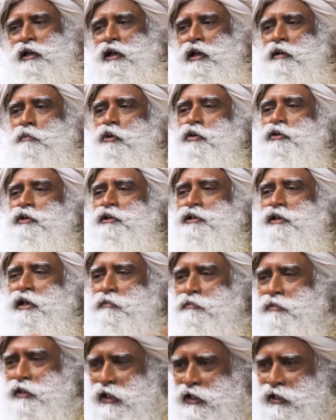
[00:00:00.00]
they're about the
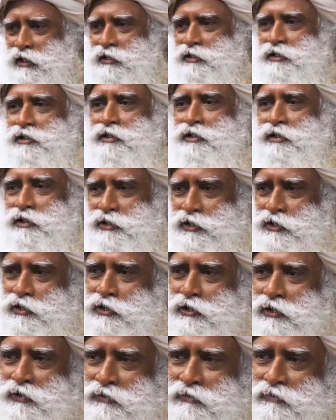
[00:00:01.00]
same tigers,
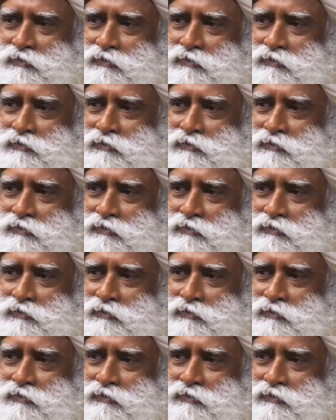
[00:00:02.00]
isn't it?